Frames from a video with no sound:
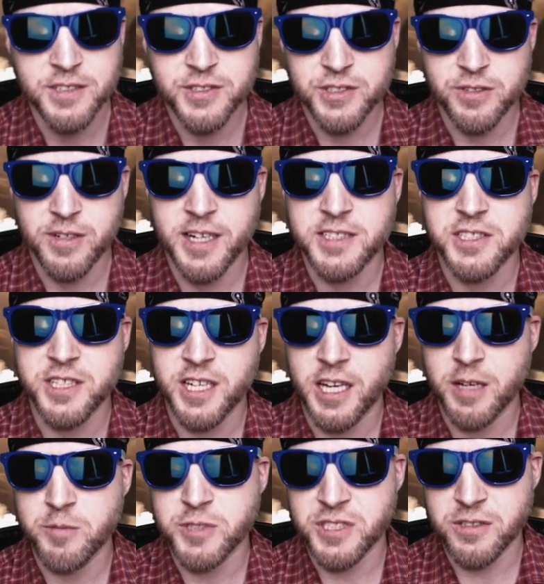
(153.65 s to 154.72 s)
So it actually
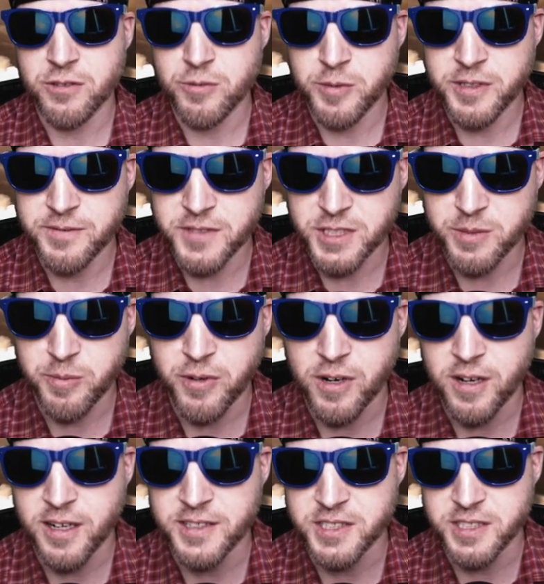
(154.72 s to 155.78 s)
came as a little bit of a
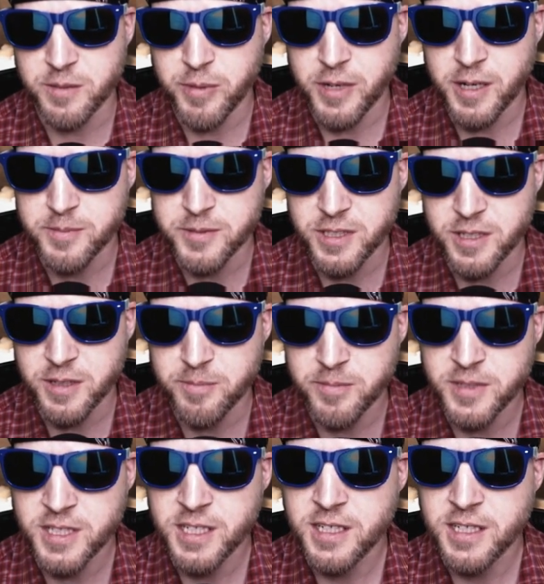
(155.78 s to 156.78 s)
surprise that it popped up.